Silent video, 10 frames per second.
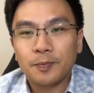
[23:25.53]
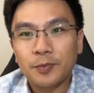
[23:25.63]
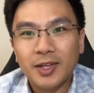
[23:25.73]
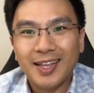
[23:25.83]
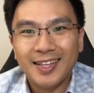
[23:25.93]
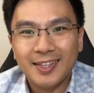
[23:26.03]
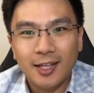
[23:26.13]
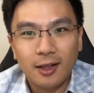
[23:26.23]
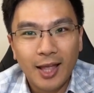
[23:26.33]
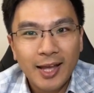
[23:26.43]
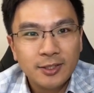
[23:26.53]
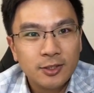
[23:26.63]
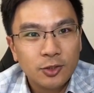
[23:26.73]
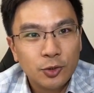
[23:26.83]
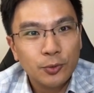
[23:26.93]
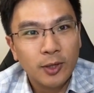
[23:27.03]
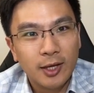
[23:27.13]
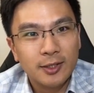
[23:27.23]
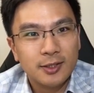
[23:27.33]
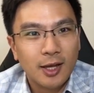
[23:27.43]
The last 2 nights I
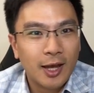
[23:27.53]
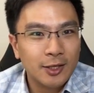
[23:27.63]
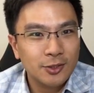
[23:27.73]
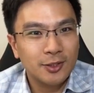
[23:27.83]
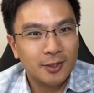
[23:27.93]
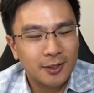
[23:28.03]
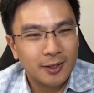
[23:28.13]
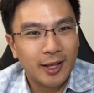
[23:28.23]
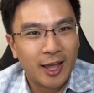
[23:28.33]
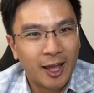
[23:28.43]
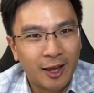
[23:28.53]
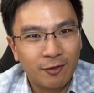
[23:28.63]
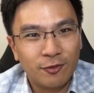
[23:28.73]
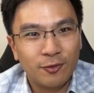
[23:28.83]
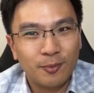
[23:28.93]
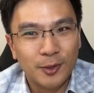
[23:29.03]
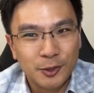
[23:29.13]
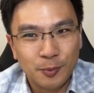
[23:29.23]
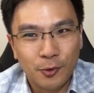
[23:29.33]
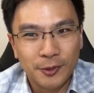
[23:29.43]
actually didn't have much points
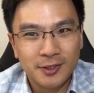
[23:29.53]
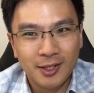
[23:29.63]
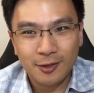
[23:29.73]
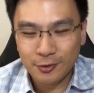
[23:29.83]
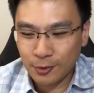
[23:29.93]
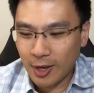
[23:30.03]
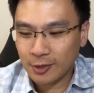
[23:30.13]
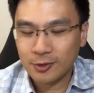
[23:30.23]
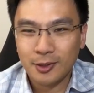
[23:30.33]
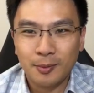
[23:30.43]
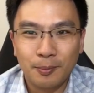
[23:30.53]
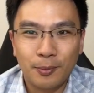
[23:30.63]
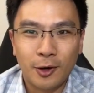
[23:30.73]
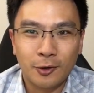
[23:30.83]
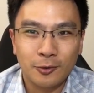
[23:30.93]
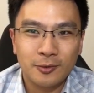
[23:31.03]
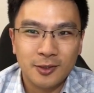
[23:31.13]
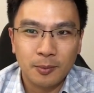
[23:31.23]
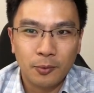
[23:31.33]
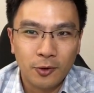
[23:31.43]
left, so I actually borrowed some points
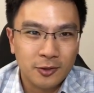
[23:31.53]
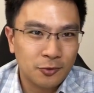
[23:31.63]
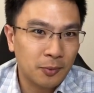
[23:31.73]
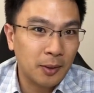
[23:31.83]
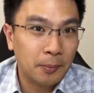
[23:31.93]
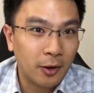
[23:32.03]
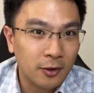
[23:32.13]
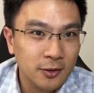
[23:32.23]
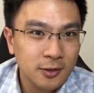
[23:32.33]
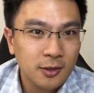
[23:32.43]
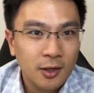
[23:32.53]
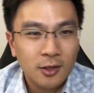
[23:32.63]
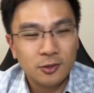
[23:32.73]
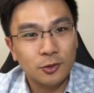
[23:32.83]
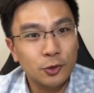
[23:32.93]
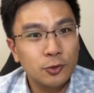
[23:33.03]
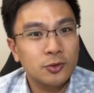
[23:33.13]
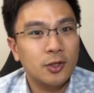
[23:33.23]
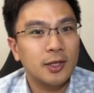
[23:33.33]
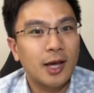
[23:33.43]
from my parents. So usually I'll
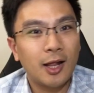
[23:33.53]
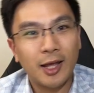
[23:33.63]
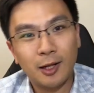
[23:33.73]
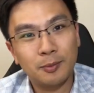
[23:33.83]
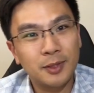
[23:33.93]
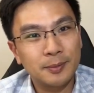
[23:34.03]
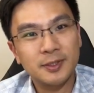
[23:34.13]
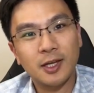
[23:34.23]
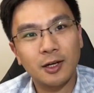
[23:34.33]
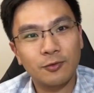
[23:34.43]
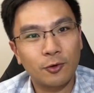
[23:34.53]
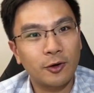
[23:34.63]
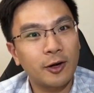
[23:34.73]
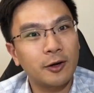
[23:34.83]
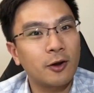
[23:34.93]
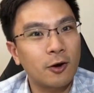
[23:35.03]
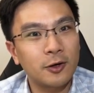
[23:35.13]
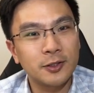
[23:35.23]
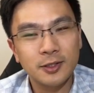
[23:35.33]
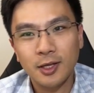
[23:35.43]
help them sign up for credit cards.
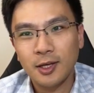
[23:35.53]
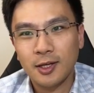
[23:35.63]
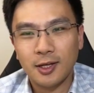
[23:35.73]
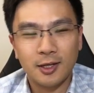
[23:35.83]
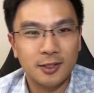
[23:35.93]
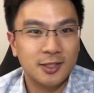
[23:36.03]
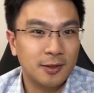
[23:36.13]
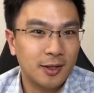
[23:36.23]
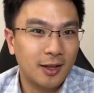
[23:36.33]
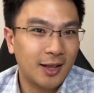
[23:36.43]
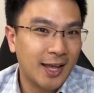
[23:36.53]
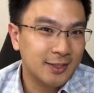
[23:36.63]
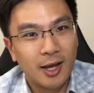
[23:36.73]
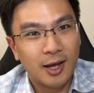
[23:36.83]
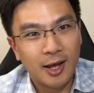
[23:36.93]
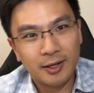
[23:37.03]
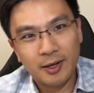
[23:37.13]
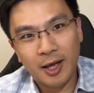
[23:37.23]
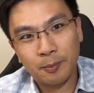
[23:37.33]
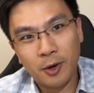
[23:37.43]
So last year I bought
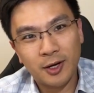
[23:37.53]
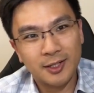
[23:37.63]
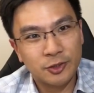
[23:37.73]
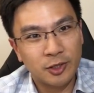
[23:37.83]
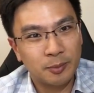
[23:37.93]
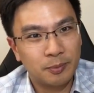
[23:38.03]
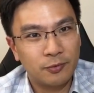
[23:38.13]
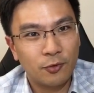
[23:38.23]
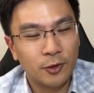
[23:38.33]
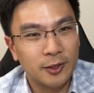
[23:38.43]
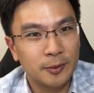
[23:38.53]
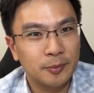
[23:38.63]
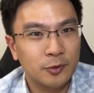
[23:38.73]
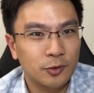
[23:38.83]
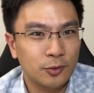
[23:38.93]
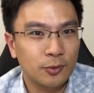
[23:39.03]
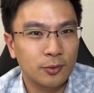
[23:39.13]
a trip for them to